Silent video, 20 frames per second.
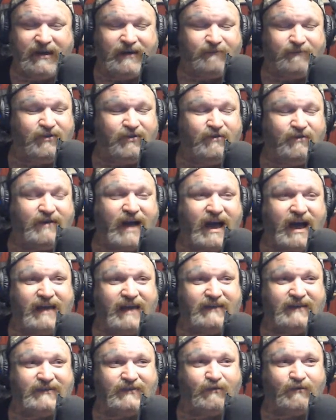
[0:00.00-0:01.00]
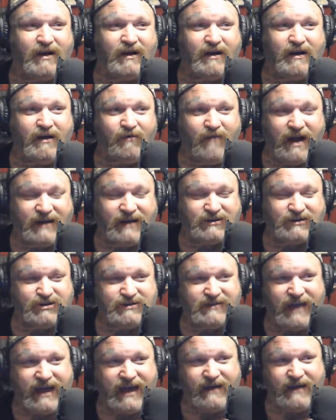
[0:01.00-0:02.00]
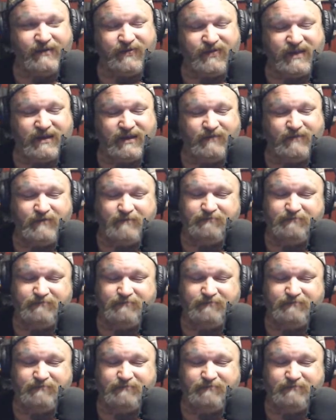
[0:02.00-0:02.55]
If you guys uh, watch that thing